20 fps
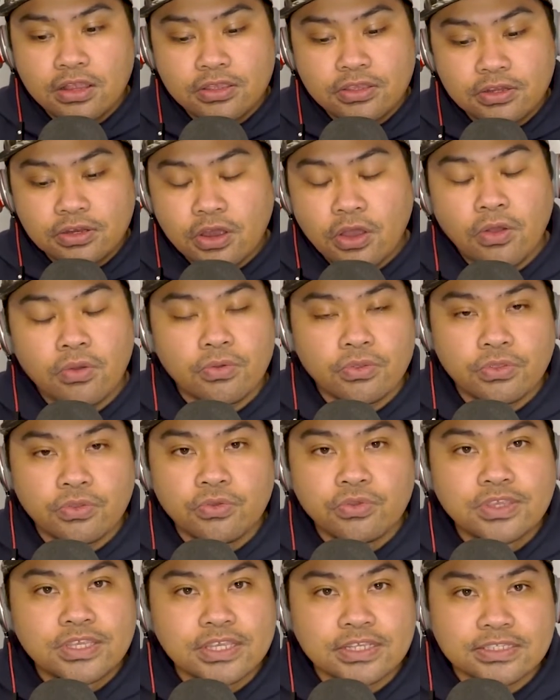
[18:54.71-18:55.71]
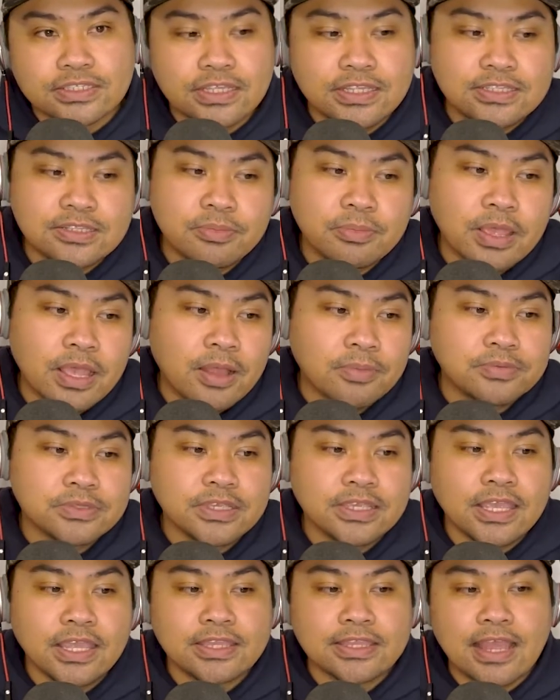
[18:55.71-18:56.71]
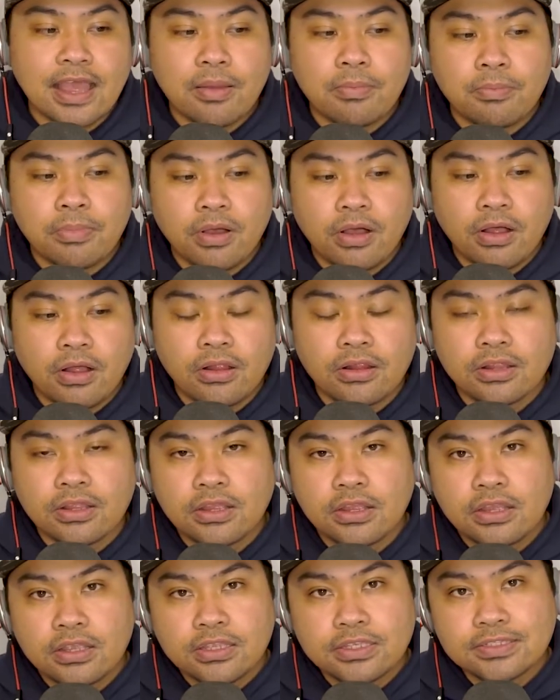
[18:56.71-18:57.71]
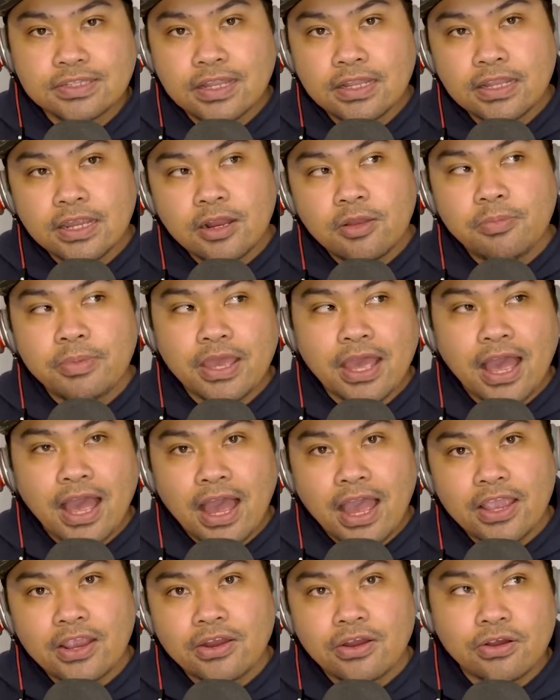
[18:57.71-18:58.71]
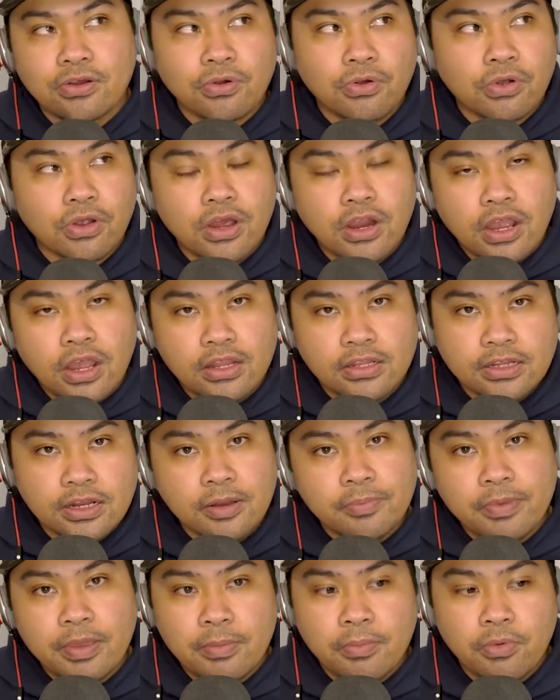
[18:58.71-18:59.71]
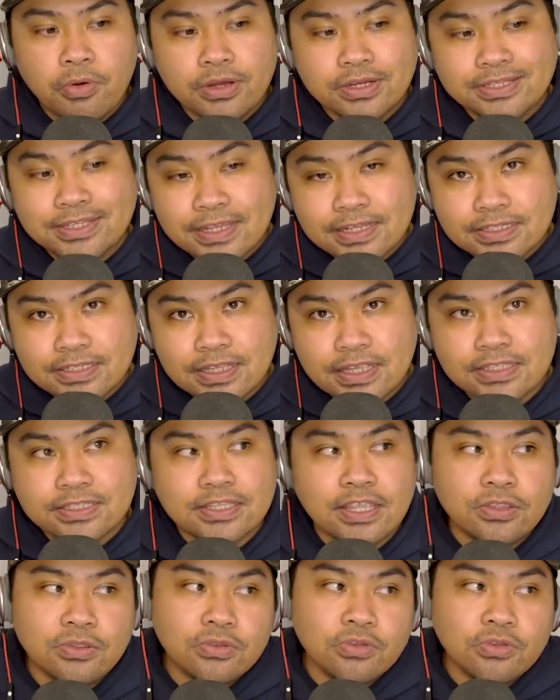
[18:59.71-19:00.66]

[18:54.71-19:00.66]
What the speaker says: you just need some help to get that ball just a little bit higher or a little bit more distance than you